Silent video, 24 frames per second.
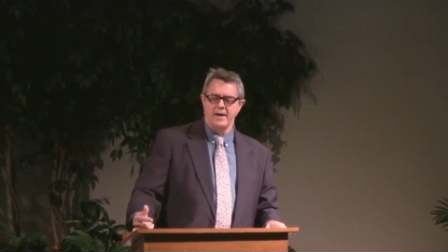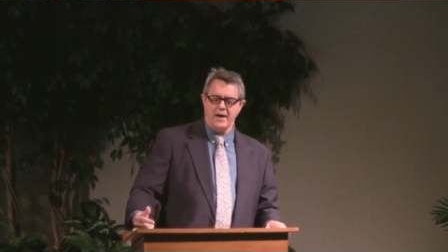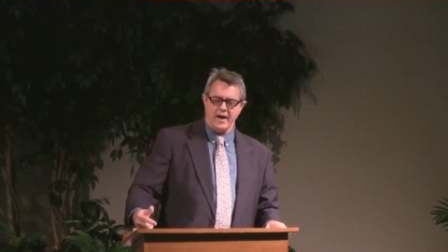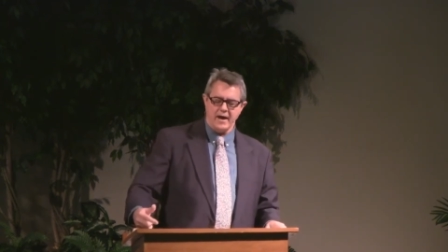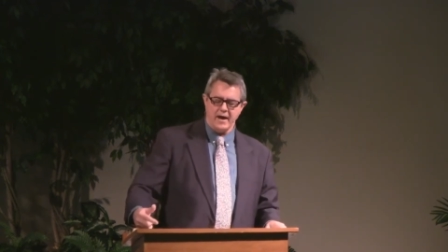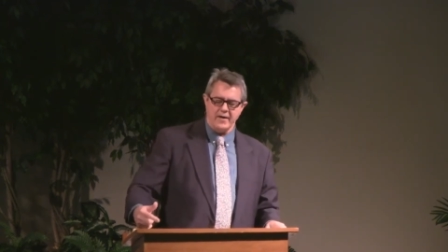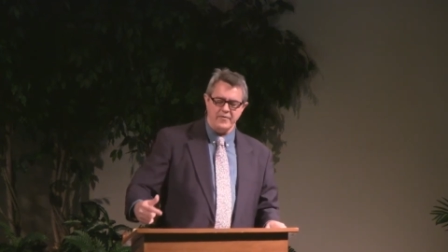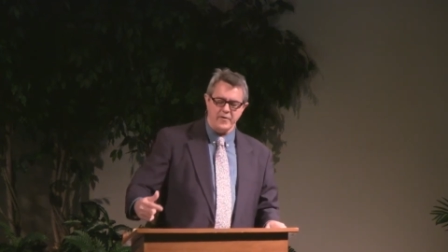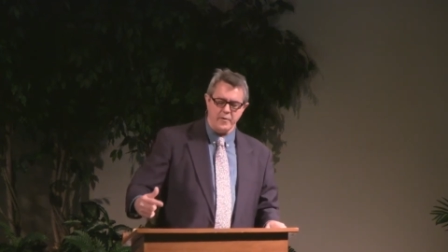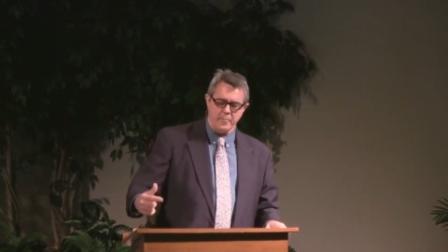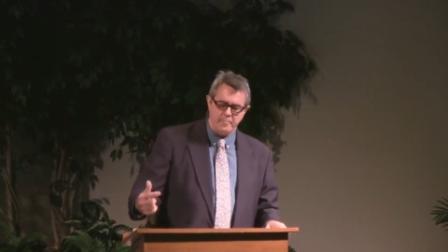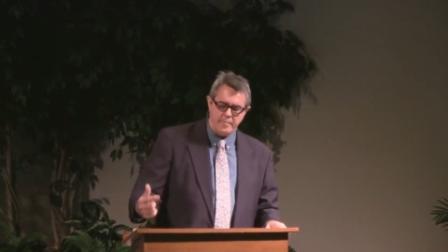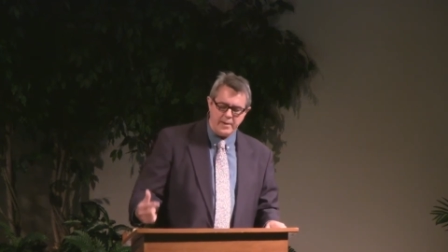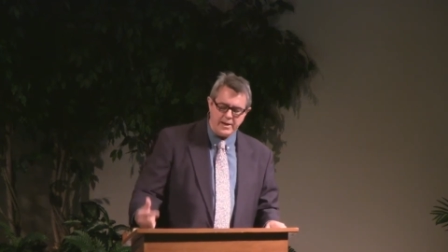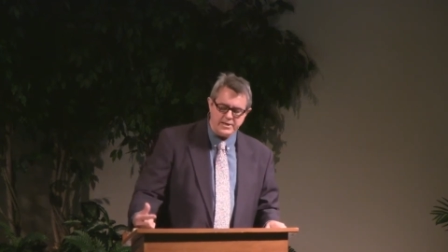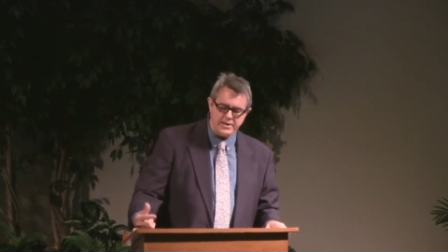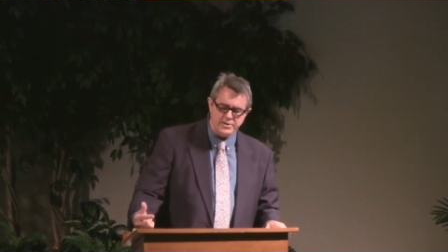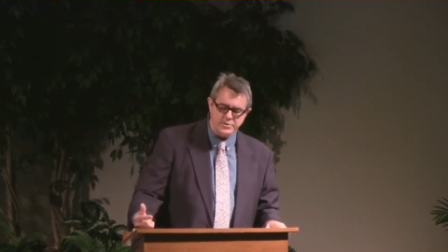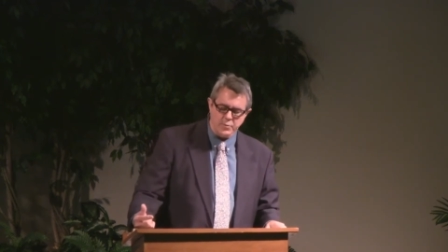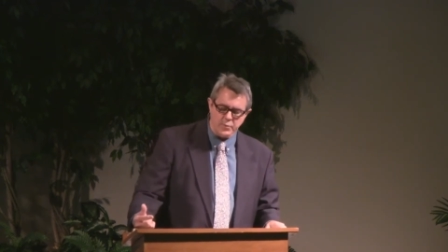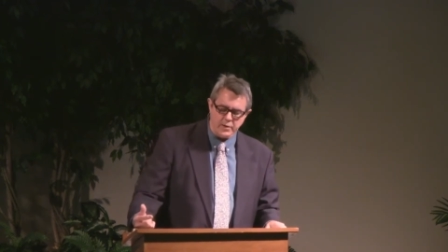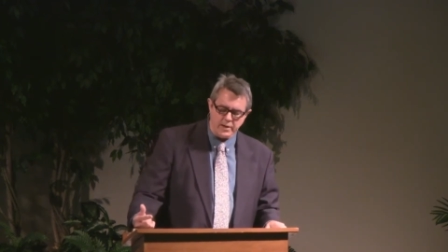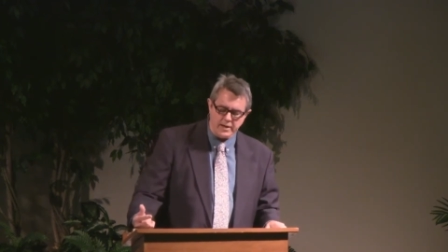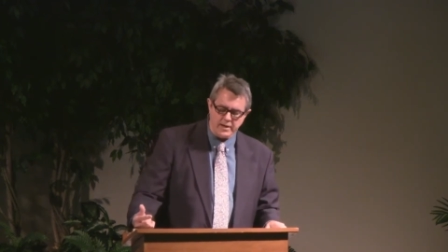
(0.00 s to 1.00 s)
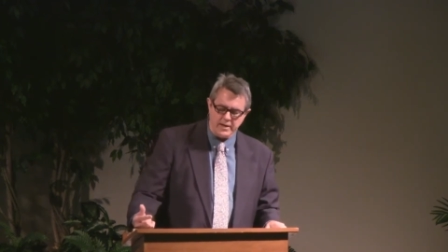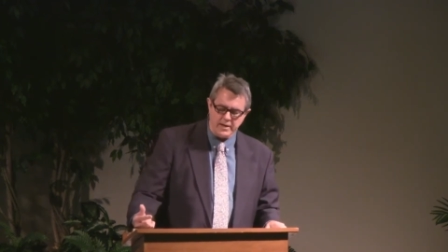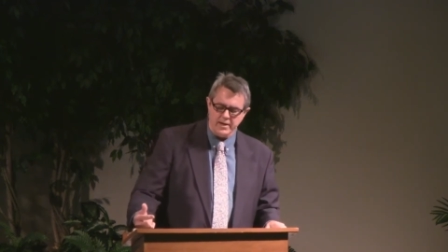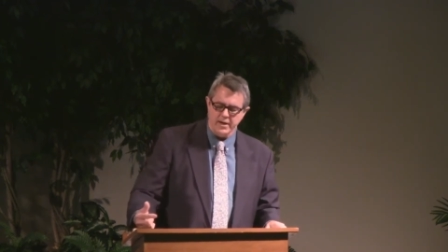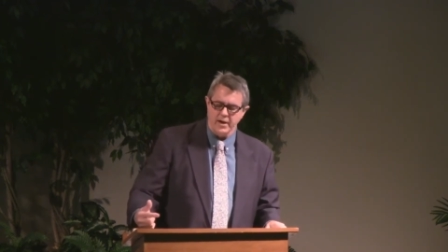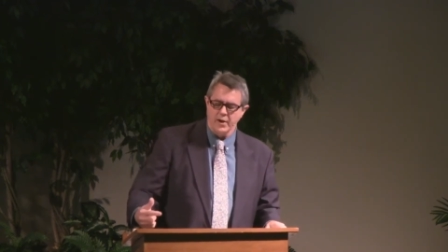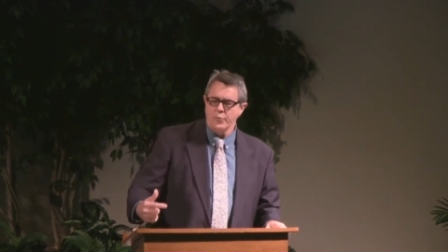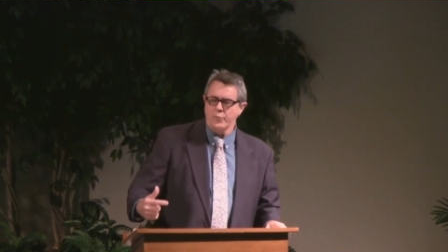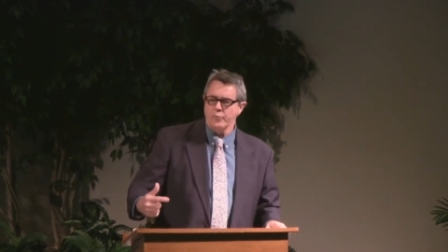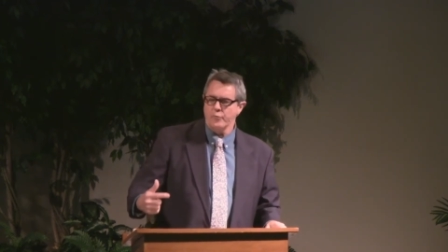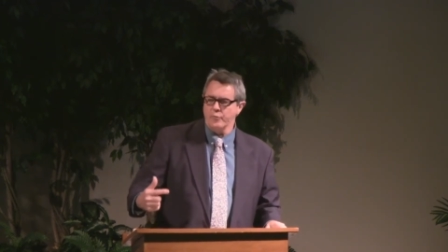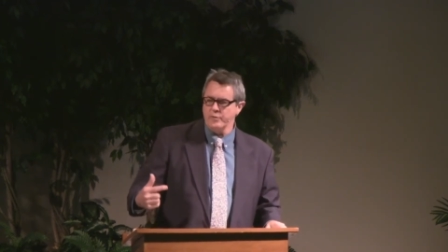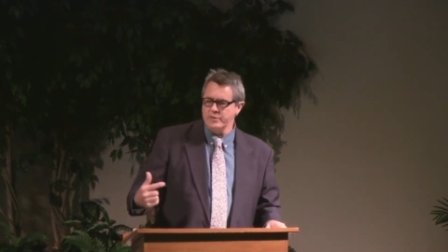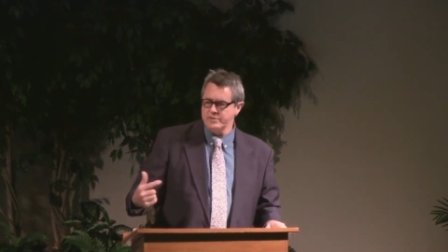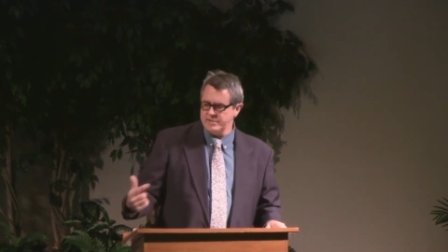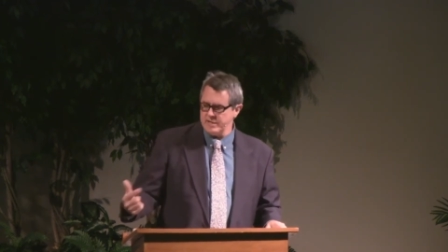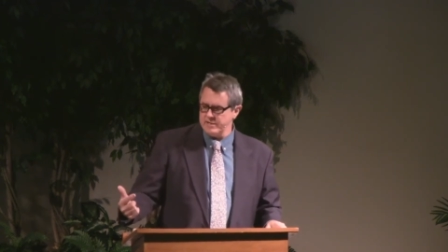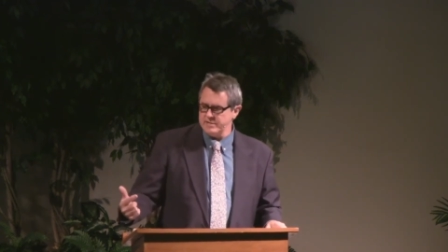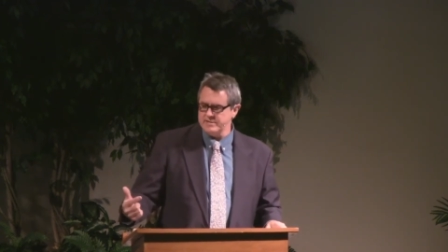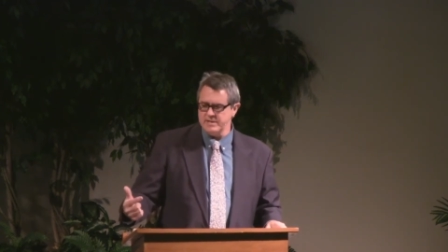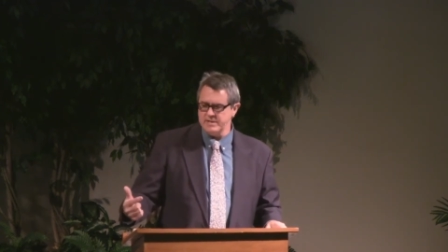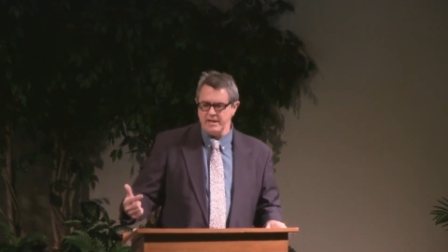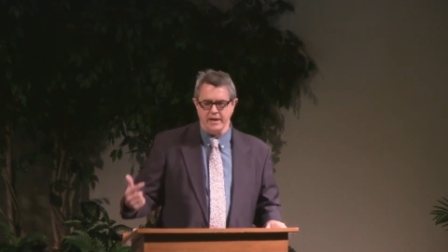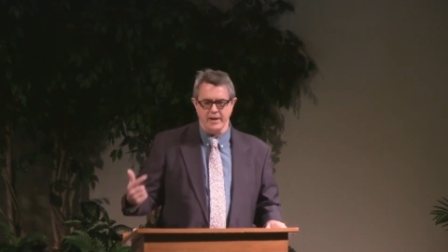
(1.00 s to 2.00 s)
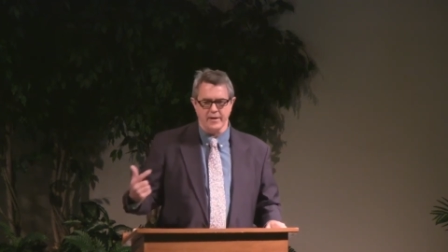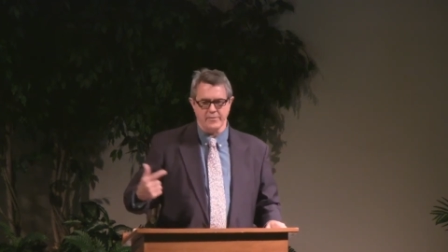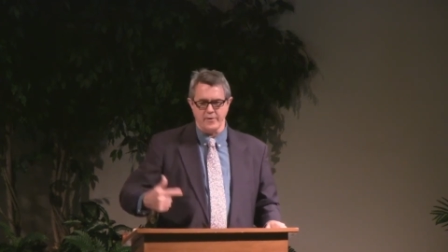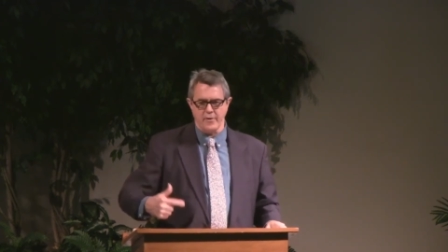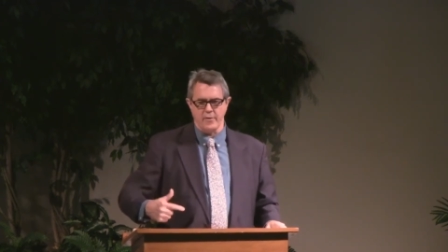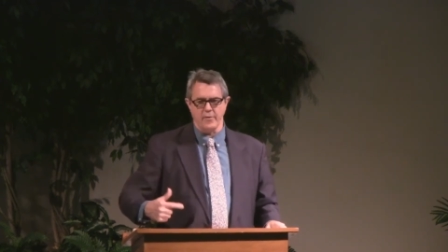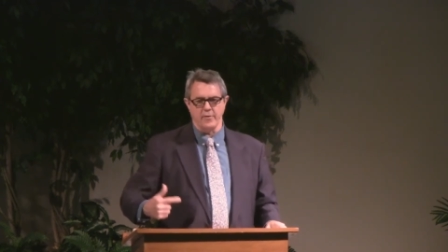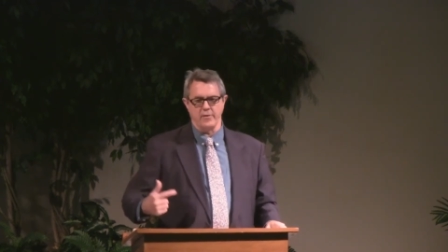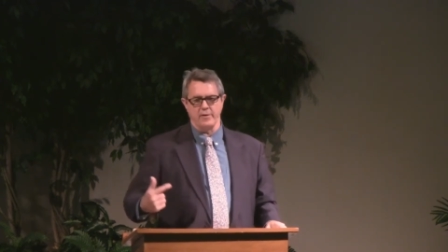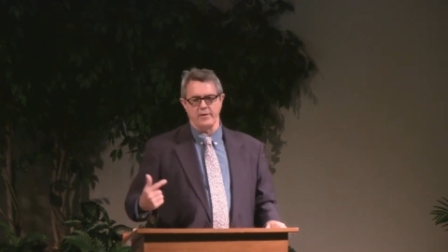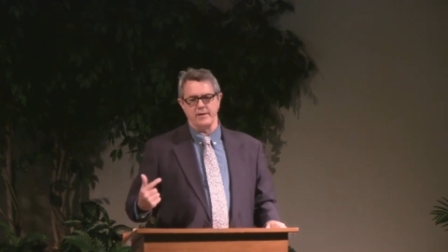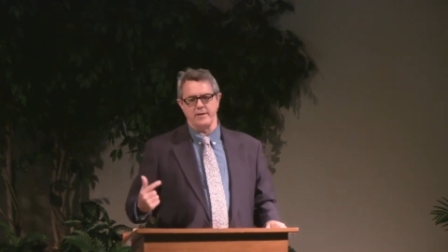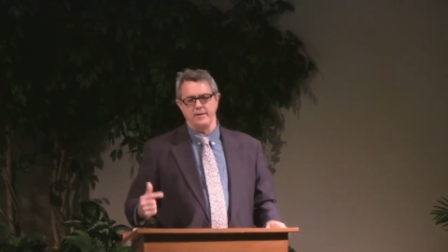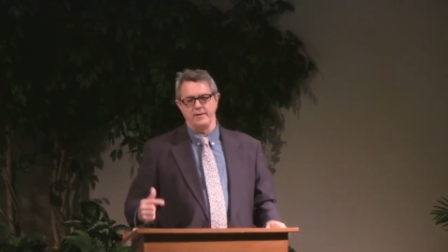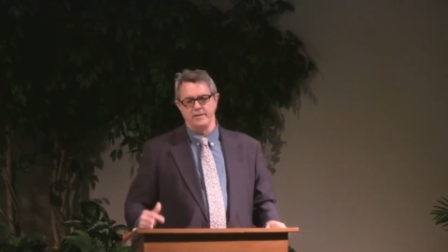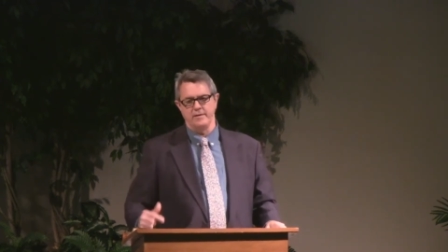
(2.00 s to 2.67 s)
of habitually resisting authority,